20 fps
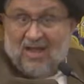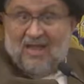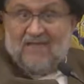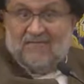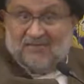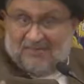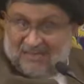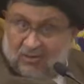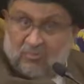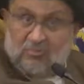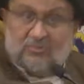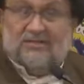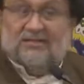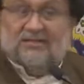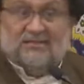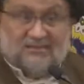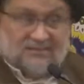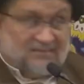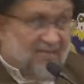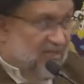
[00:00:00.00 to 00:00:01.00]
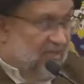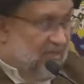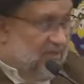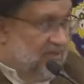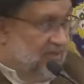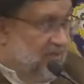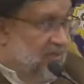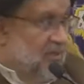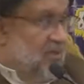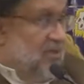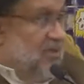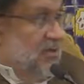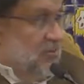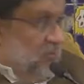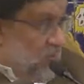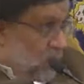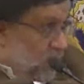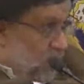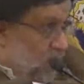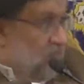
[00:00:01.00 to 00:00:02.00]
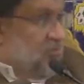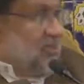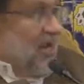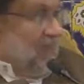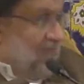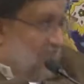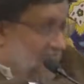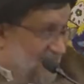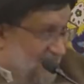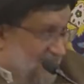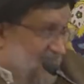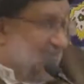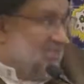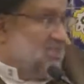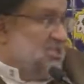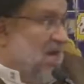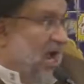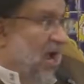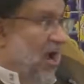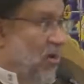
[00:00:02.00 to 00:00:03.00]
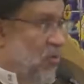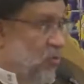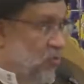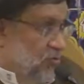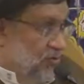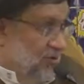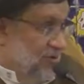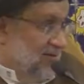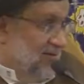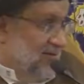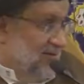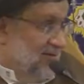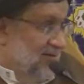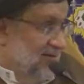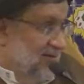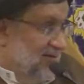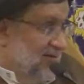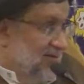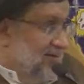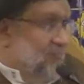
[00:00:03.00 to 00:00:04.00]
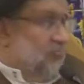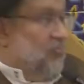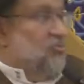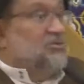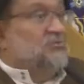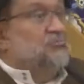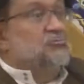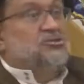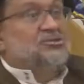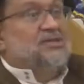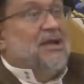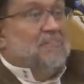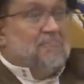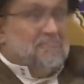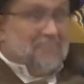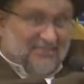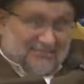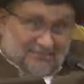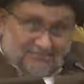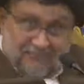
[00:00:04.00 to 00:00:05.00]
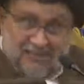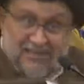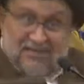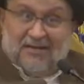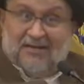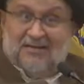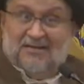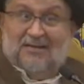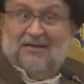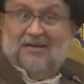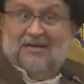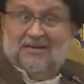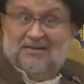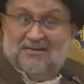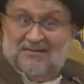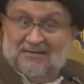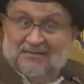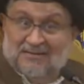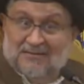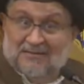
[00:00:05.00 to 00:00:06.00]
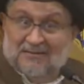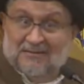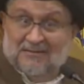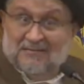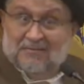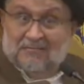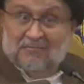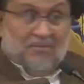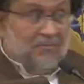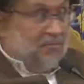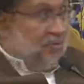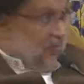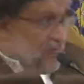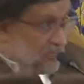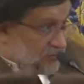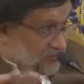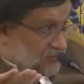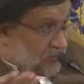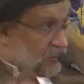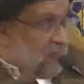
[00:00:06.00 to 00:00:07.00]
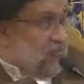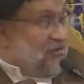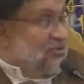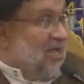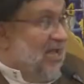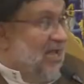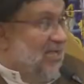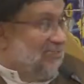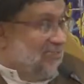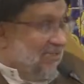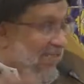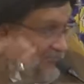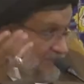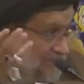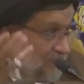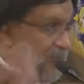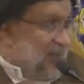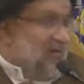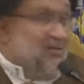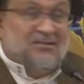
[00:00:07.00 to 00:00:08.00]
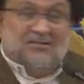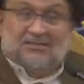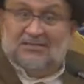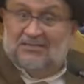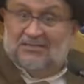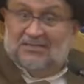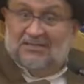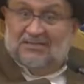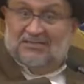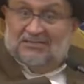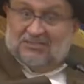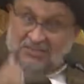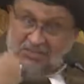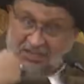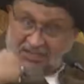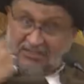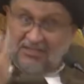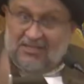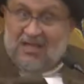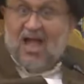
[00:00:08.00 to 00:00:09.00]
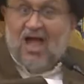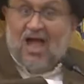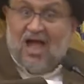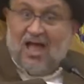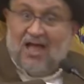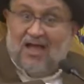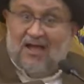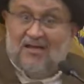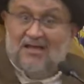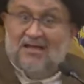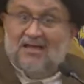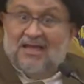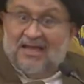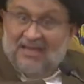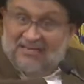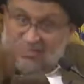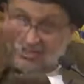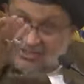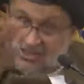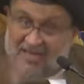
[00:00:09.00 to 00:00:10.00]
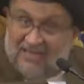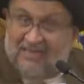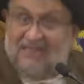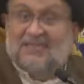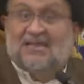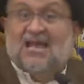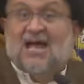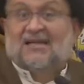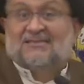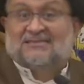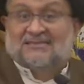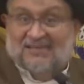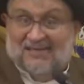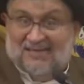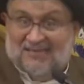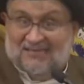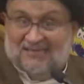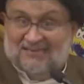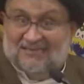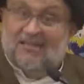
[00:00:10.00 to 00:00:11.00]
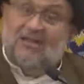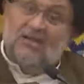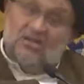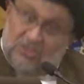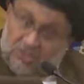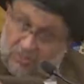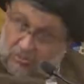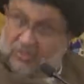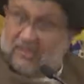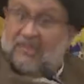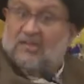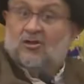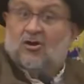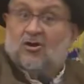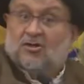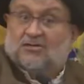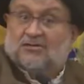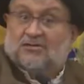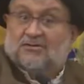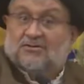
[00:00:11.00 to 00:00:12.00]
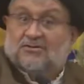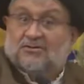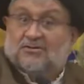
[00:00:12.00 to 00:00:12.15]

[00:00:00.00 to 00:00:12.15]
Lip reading: without a reason, Musa must shout, Musa must be critical. Because Musa's expertise is Sharia. And Sharia says you cannot